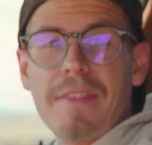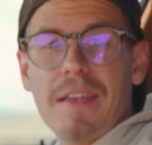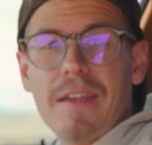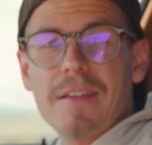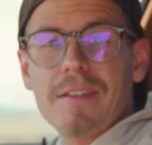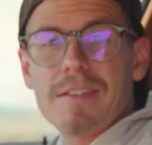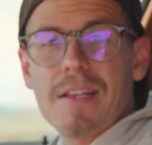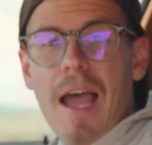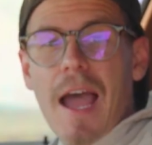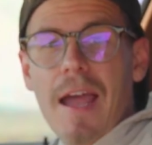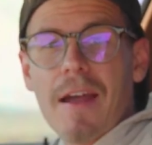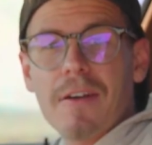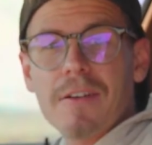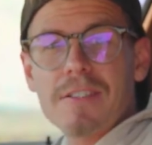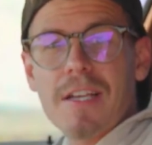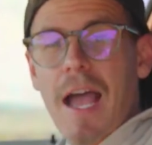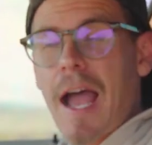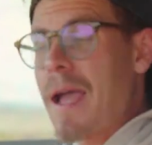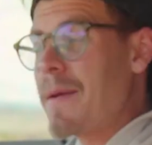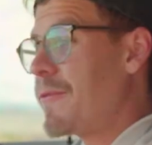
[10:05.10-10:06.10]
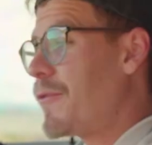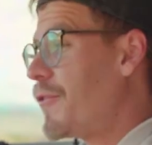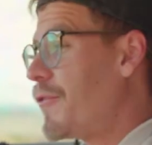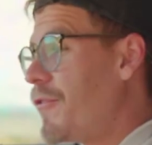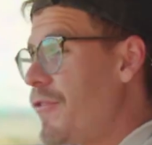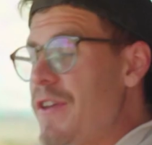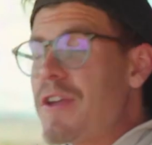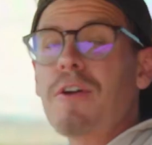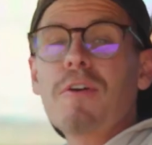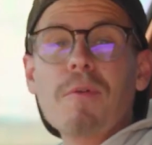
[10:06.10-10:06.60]
the entire time
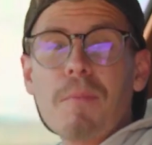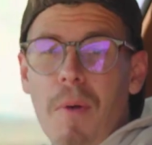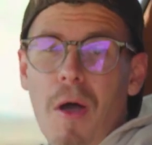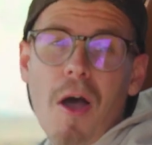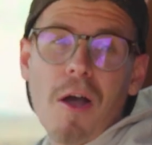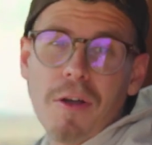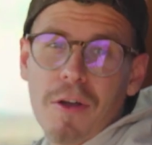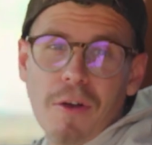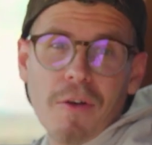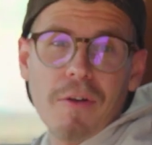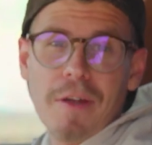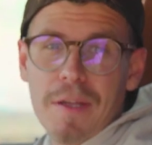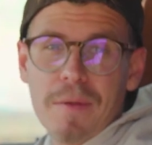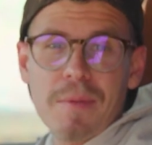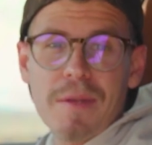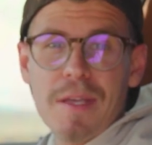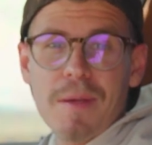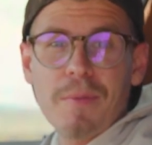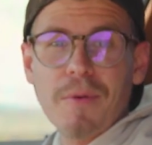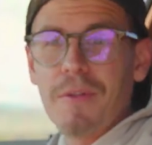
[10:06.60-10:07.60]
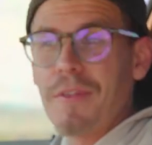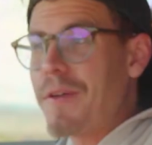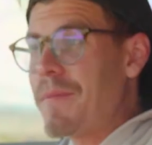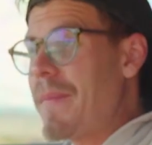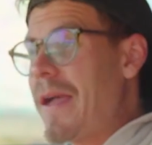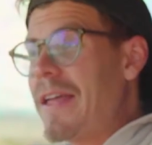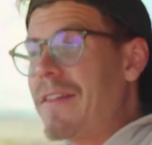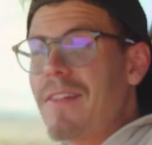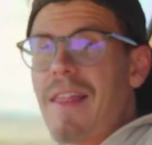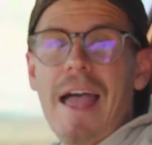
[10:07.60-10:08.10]
fear-mongering people that
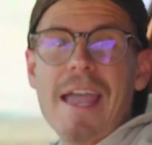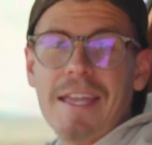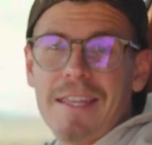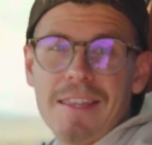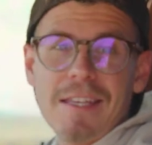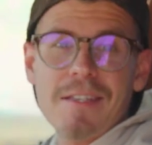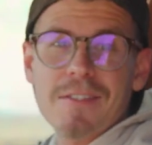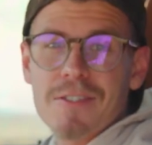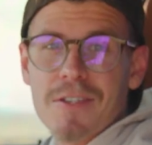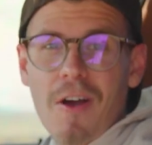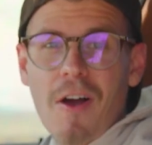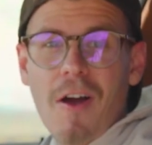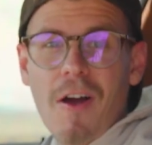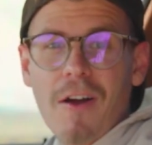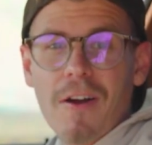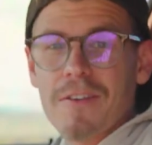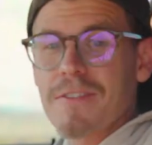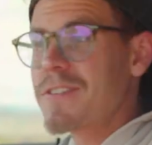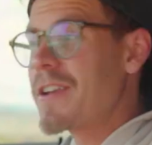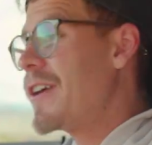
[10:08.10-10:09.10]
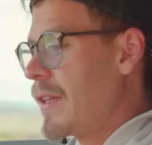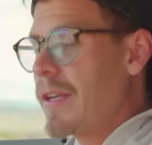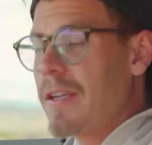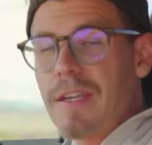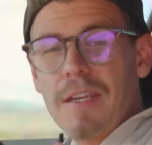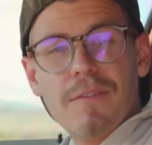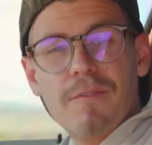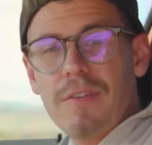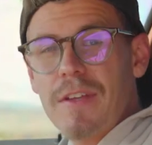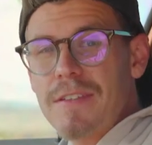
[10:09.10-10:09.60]
may like these cars,
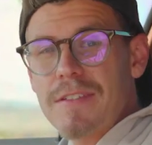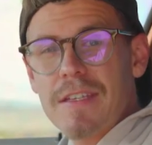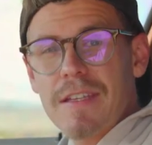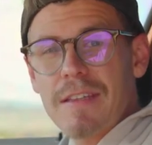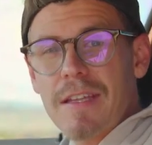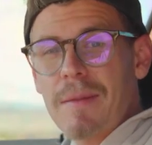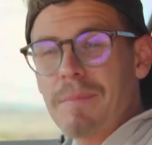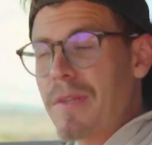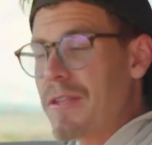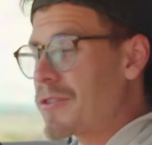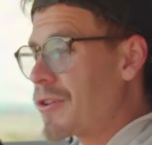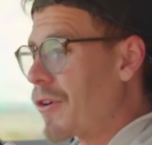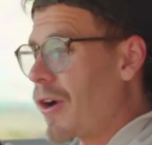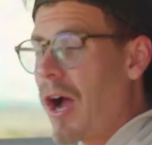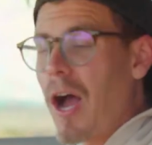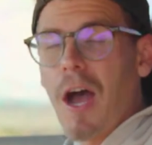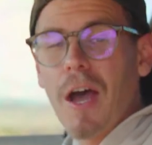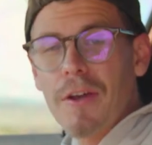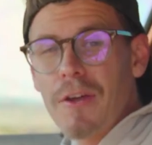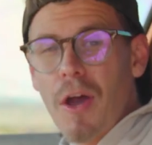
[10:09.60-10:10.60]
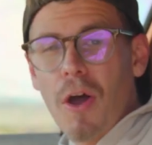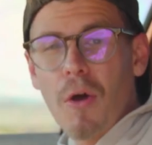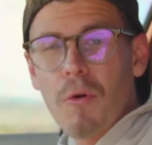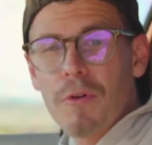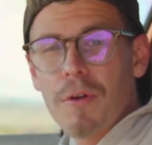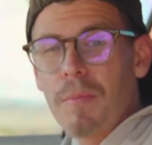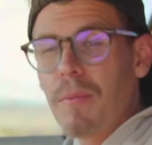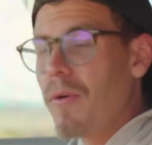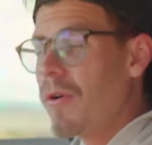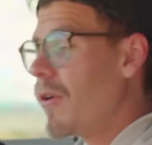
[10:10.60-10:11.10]
convincing them that they're
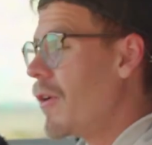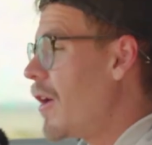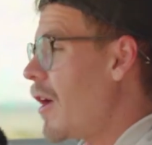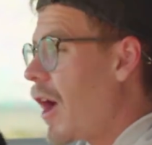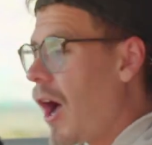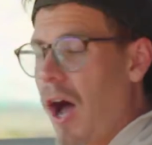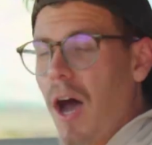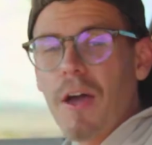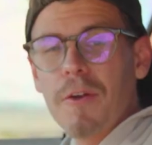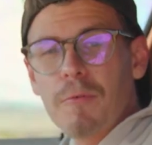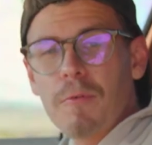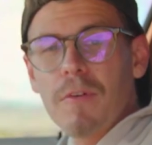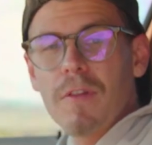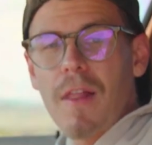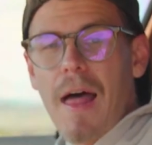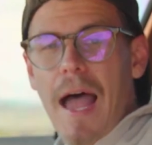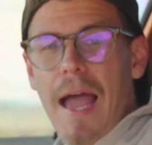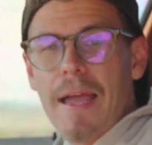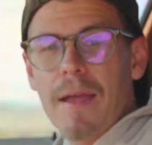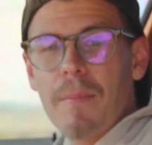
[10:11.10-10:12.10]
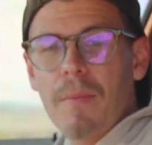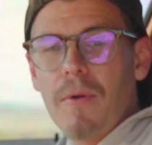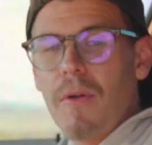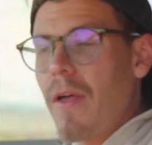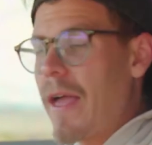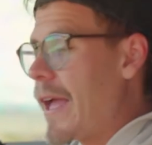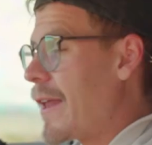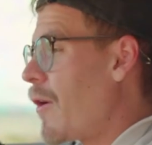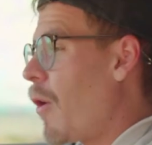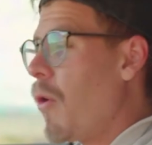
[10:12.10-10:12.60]
unownable, unreliable,
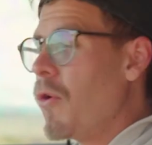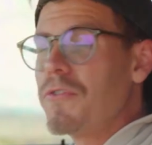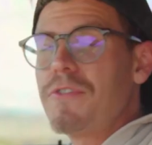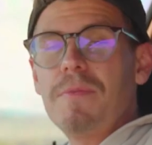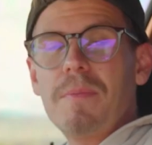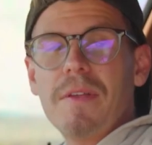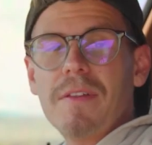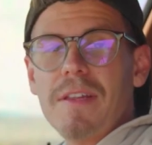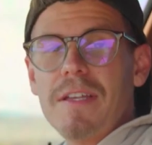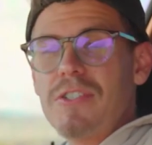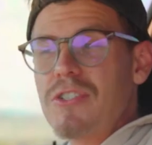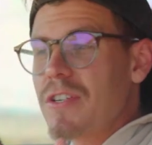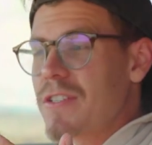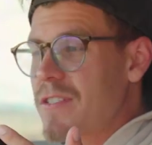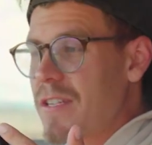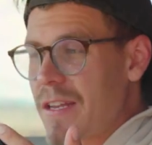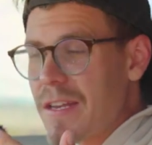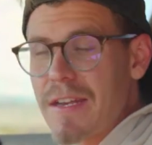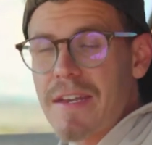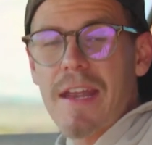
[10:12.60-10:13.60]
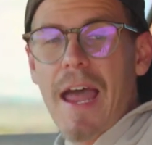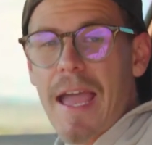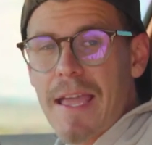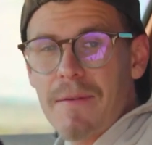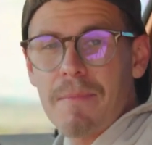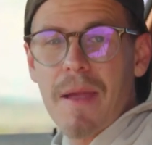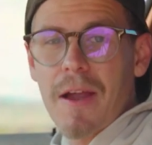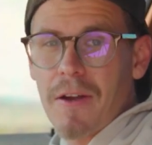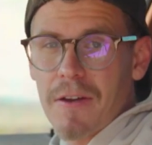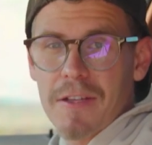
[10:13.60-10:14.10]
and ultimately just a
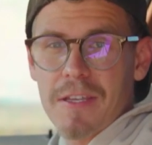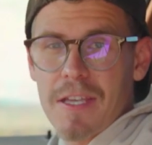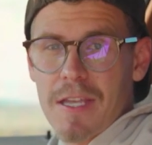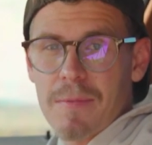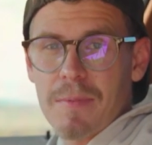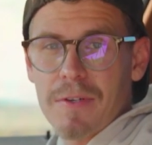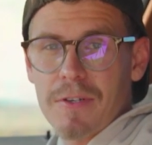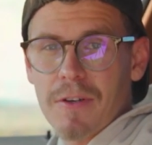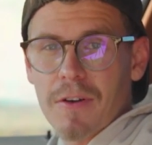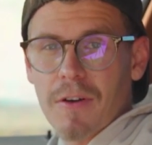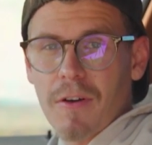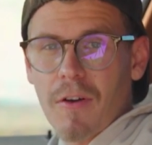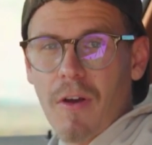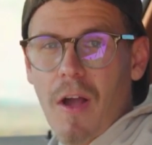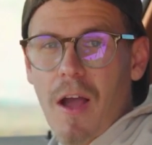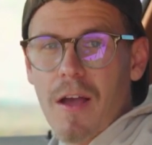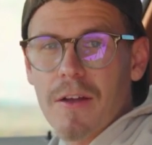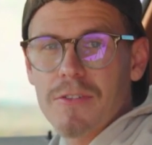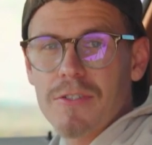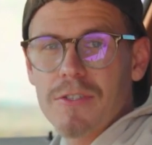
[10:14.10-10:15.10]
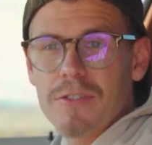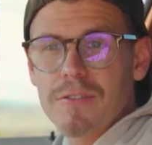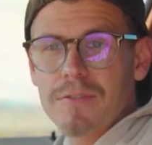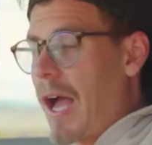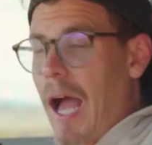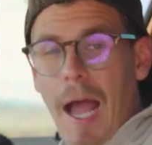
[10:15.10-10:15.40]
nightmare to keep in your garage.